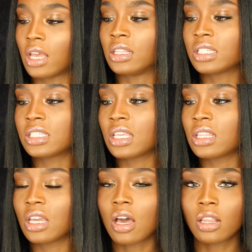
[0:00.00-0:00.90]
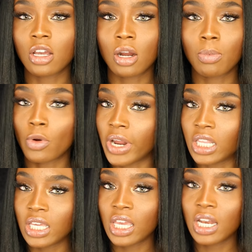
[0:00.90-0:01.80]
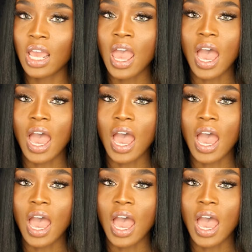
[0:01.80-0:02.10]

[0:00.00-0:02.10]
This is in the color Praline.